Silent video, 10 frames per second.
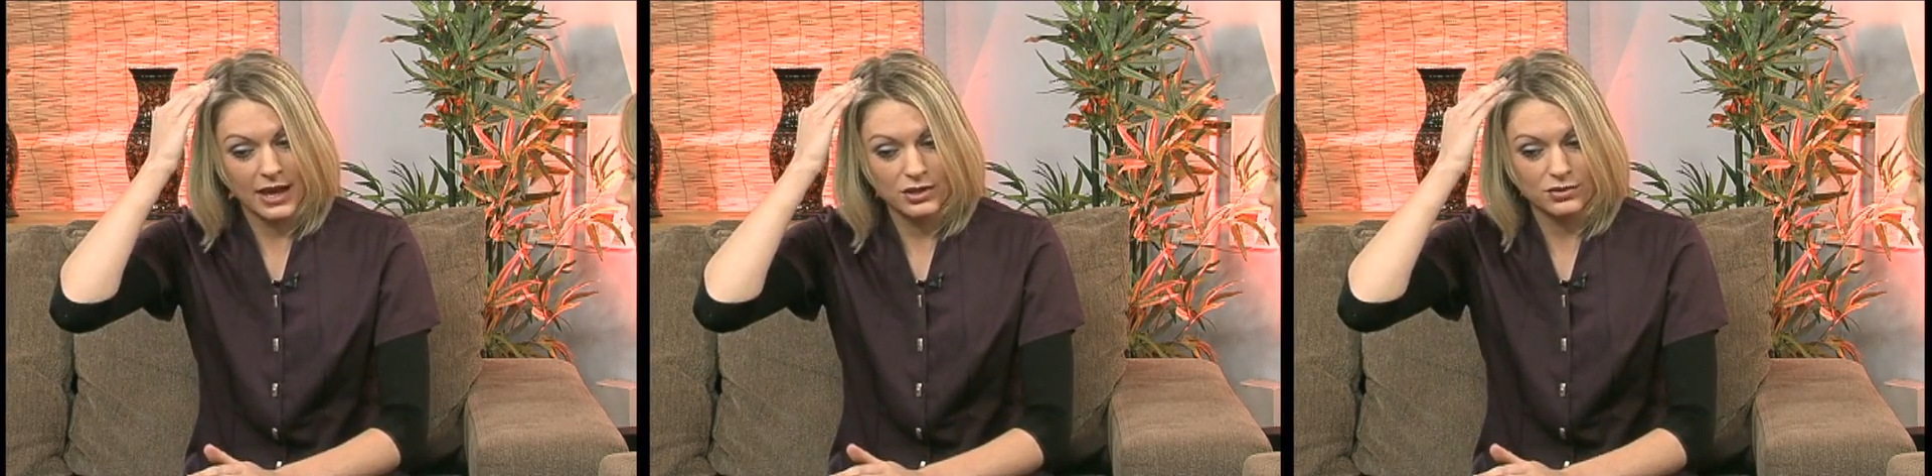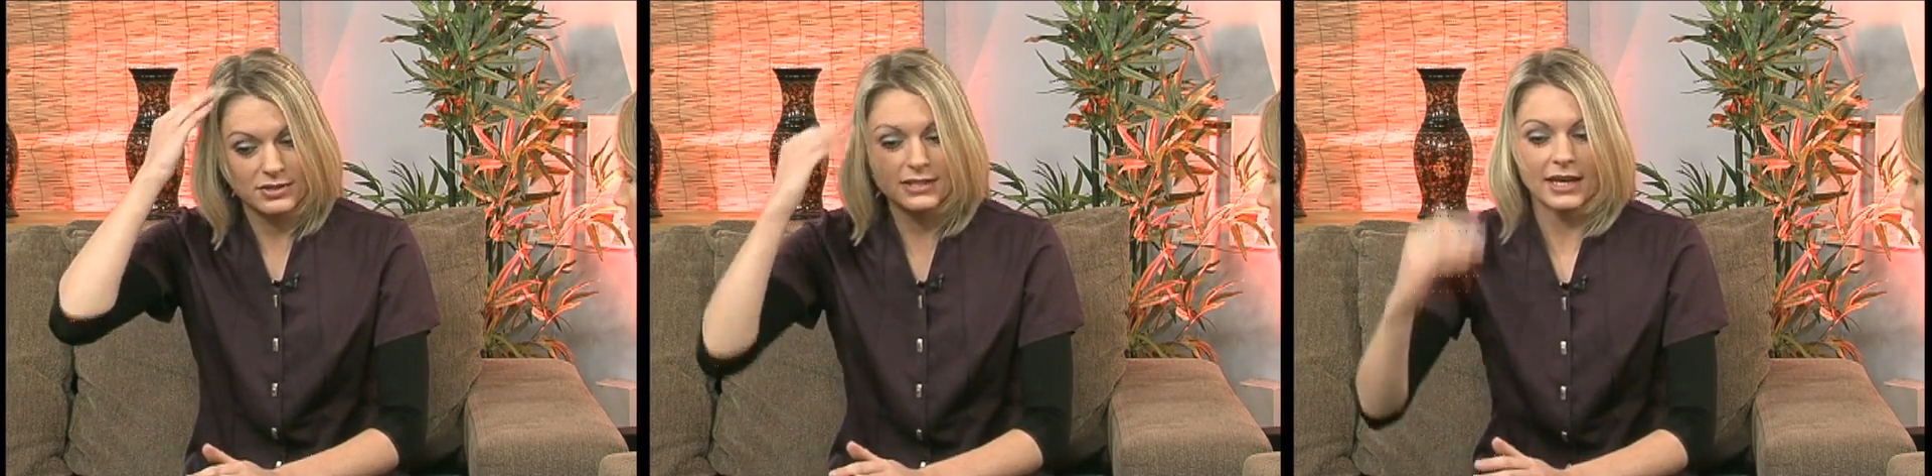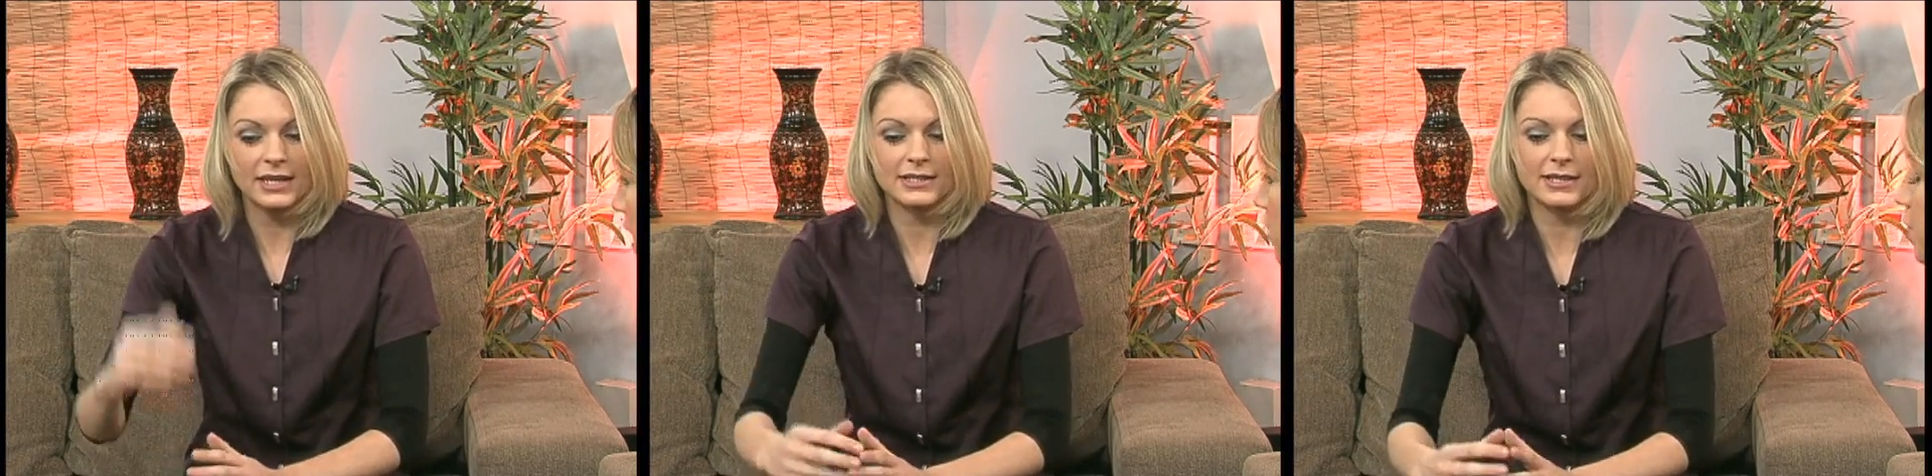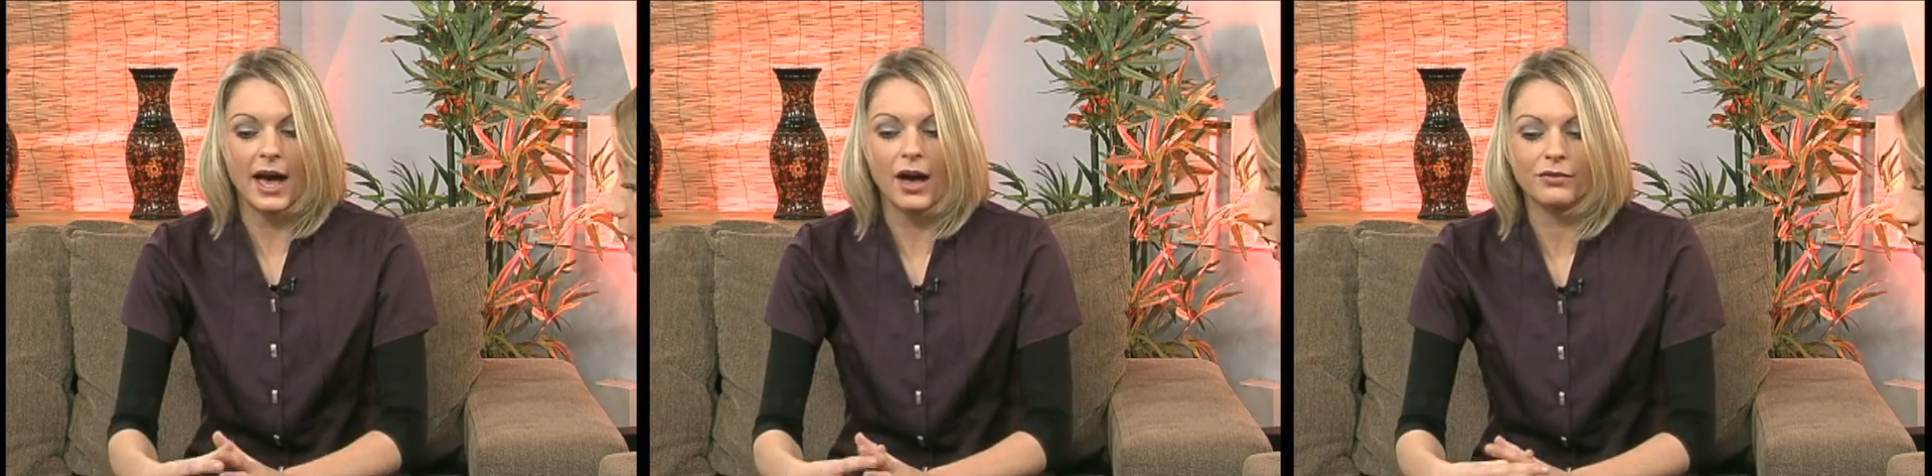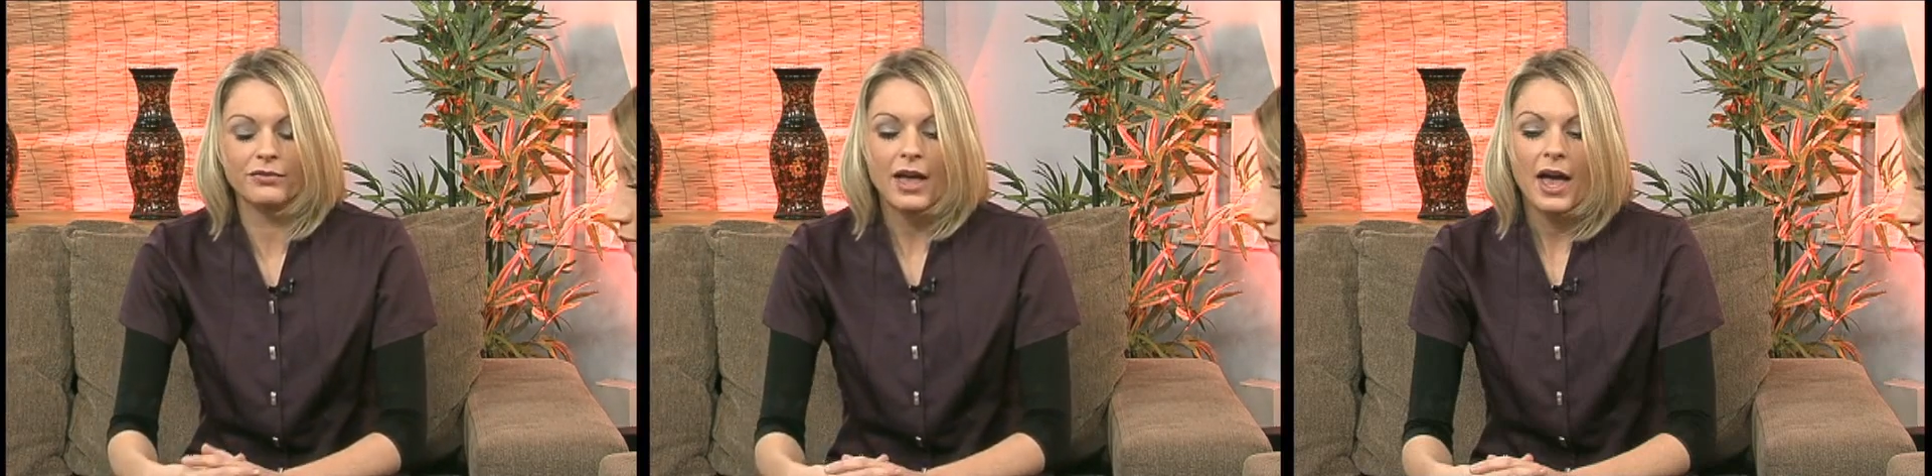actual skin
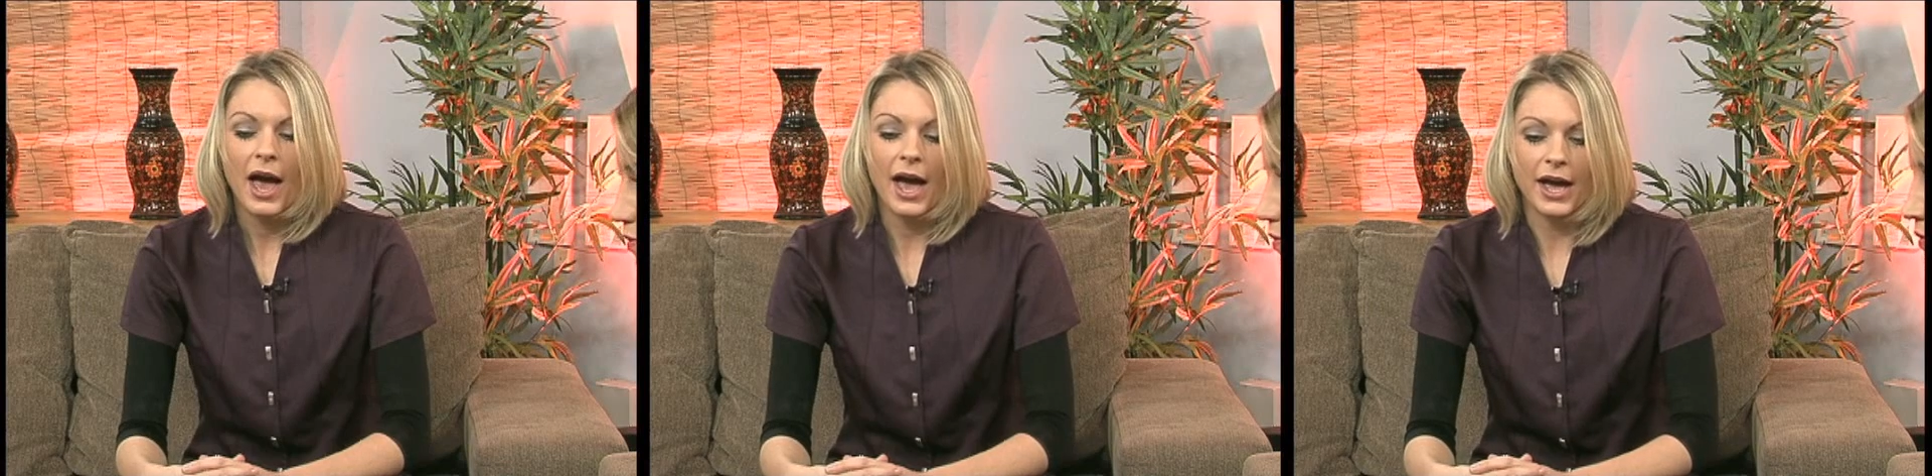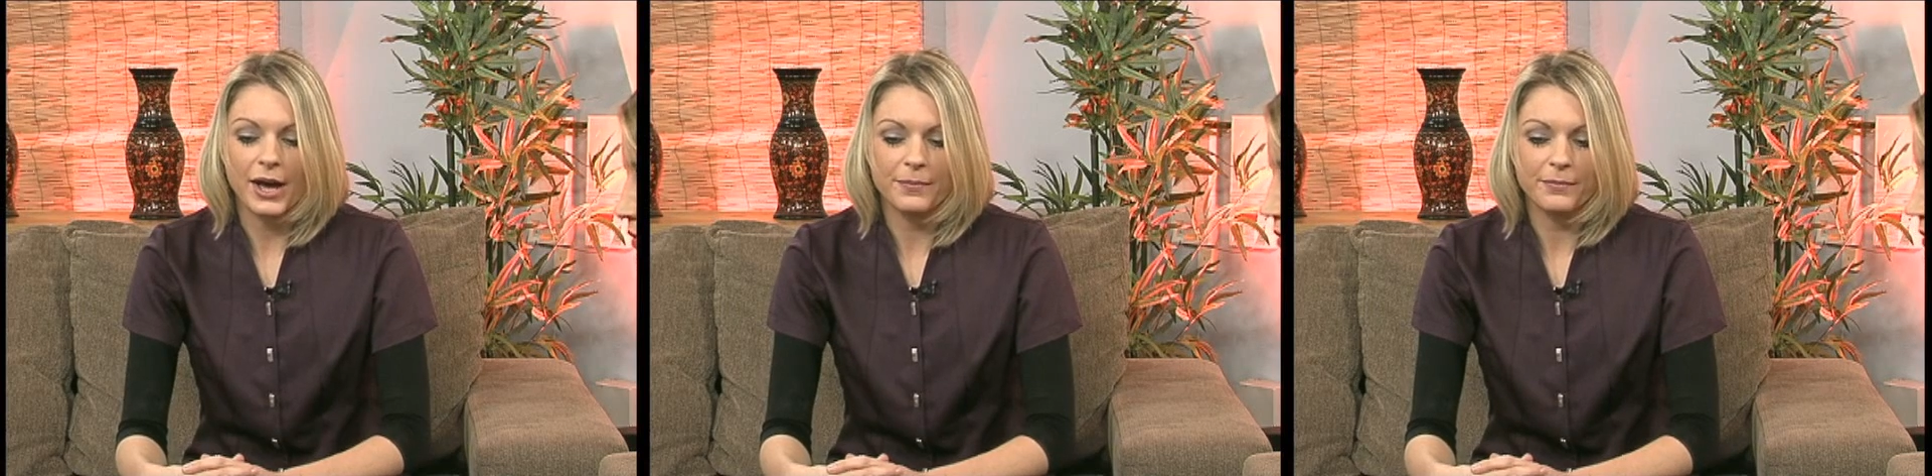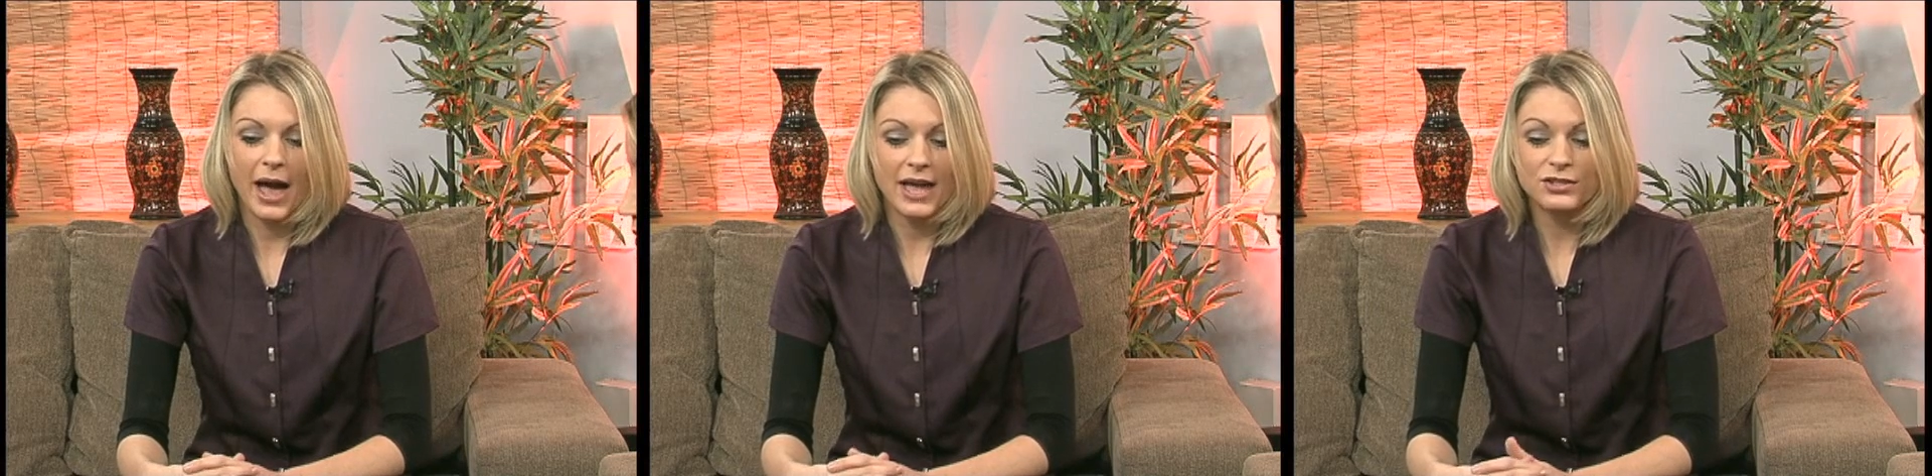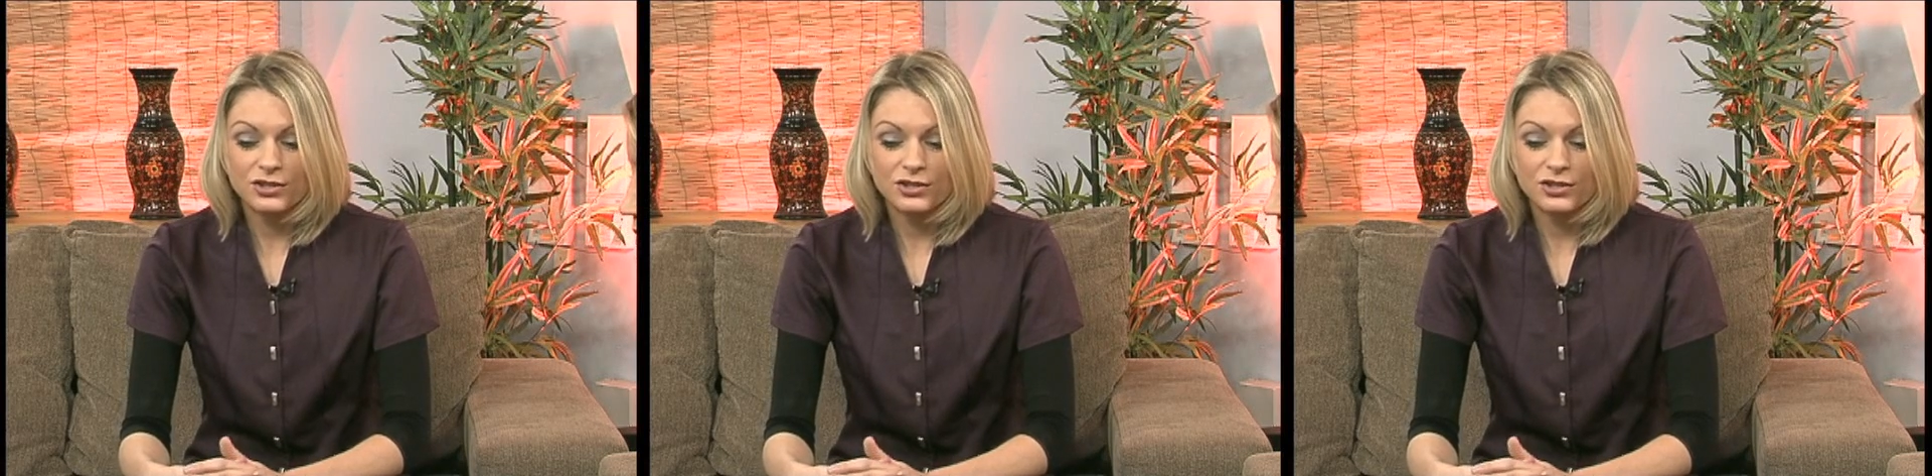itself, and